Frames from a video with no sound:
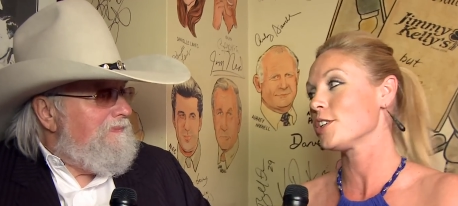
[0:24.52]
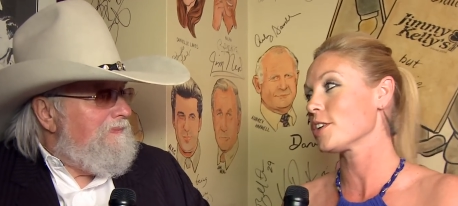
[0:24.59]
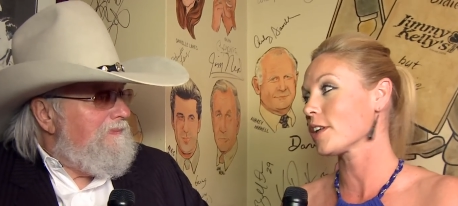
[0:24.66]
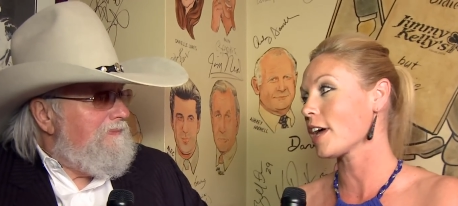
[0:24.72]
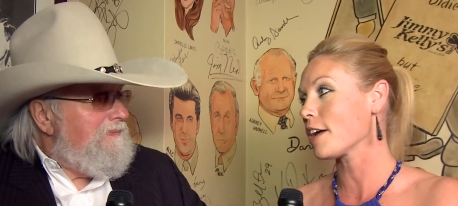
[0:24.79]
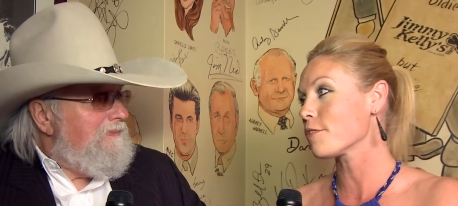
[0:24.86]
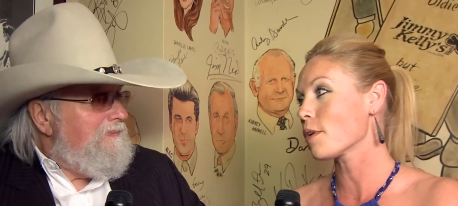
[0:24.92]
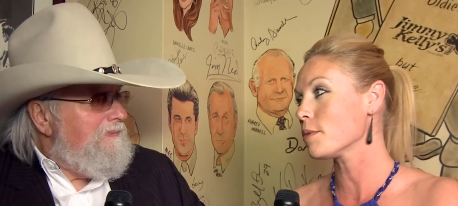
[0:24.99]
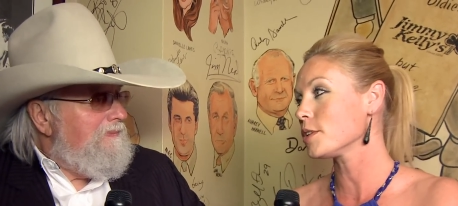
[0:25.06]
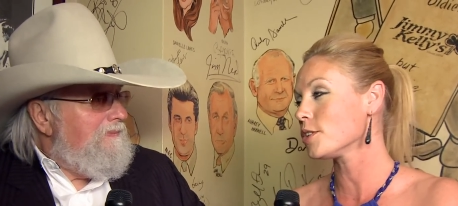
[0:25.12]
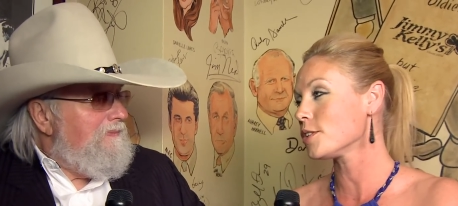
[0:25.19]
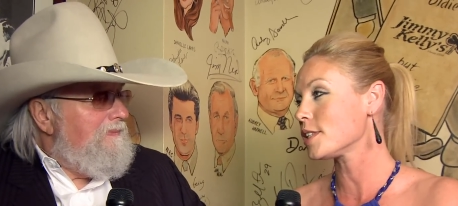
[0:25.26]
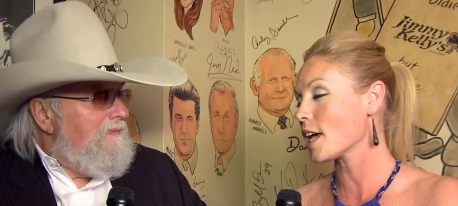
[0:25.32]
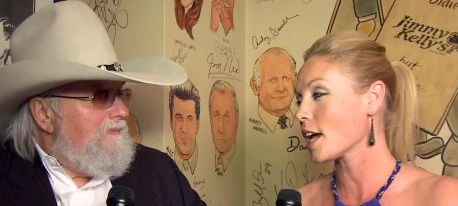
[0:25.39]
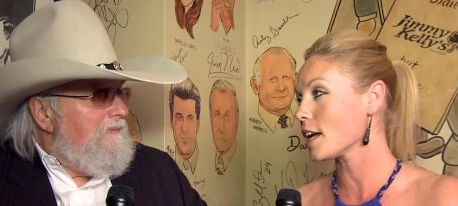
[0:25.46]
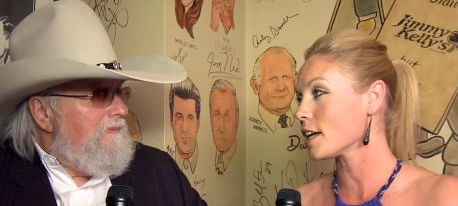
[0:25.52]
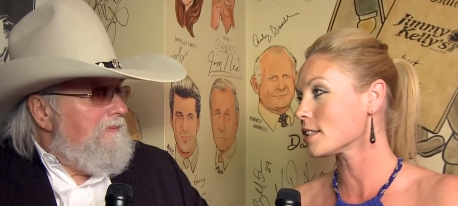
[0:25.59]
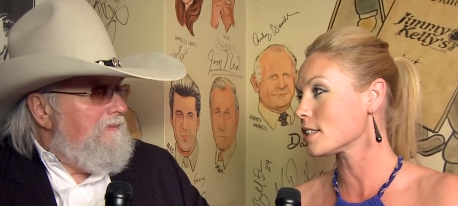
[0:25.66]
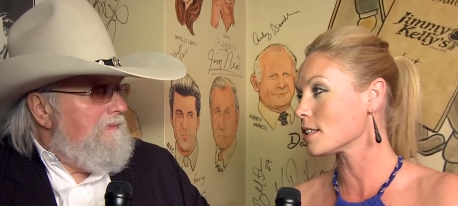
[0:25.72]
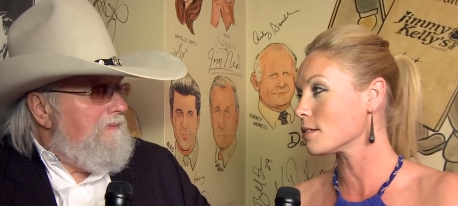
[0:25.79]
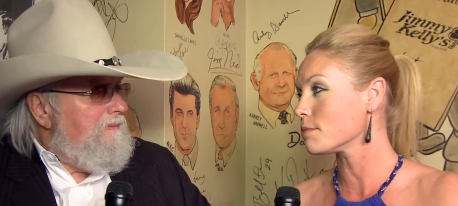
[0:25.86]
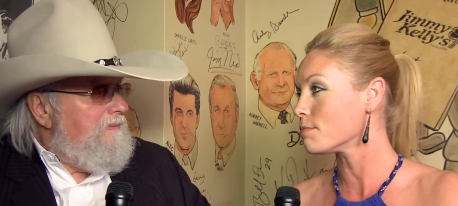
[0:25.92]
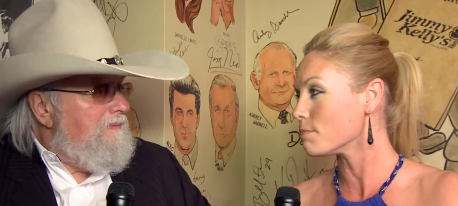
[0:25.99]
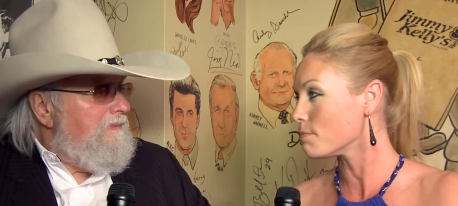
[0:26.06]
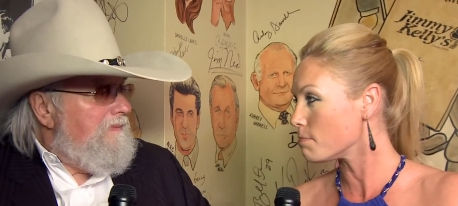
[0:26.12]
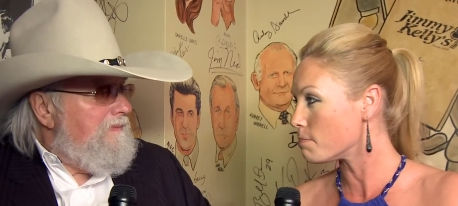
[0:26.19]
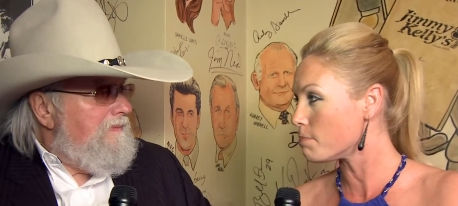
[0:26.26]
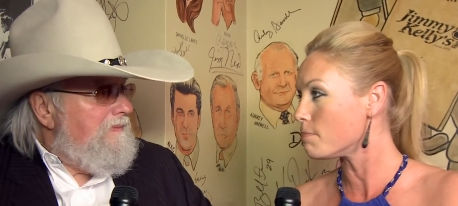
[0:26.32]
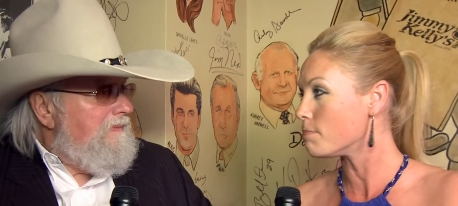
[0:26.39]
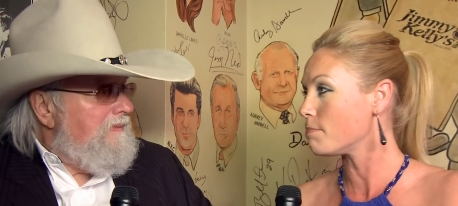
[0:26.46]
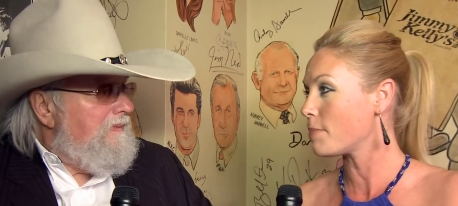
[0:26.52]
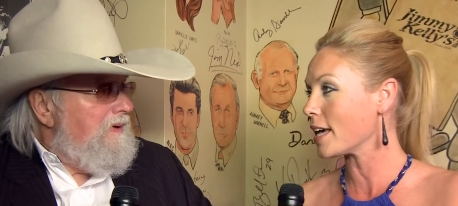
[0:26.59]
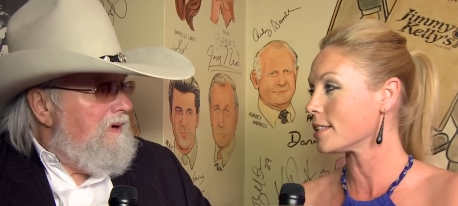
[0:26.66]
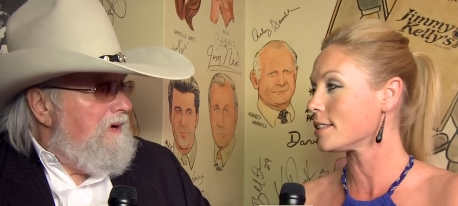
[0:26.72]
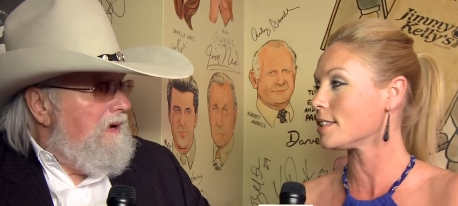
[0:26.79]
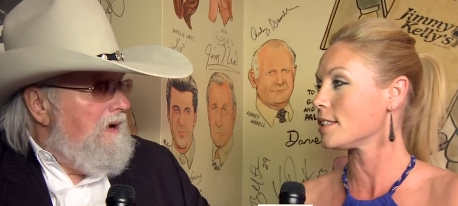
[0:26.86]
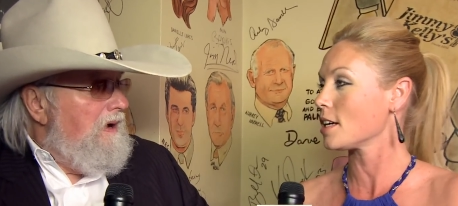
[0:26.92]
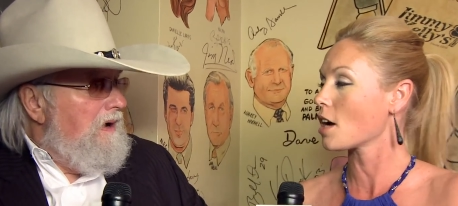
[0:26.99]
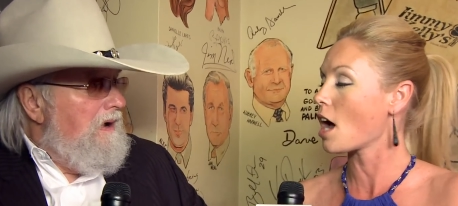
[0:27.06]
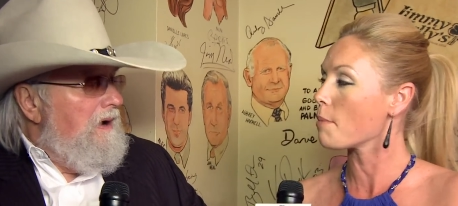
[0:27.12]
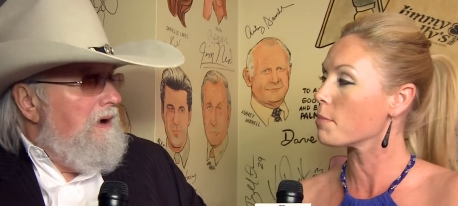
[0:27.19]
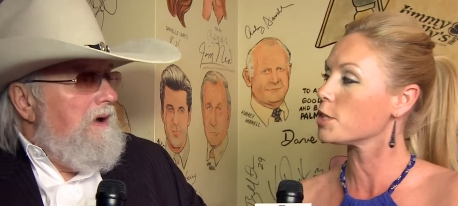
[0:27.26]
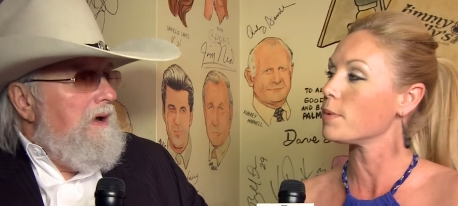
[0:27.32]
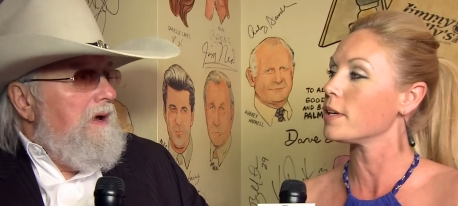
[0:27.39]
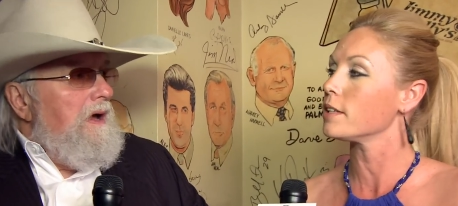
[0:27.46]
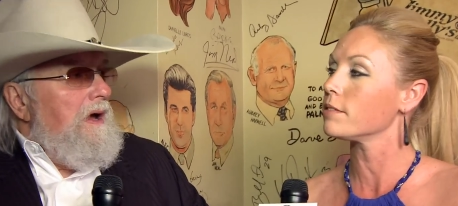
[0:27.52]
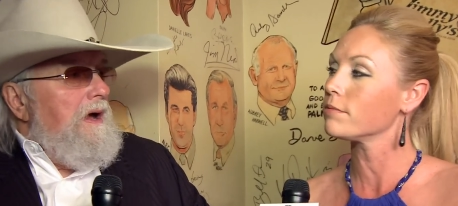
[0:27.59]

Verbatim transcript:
Speaker 1: in your life. What would you say is the best accomplishment?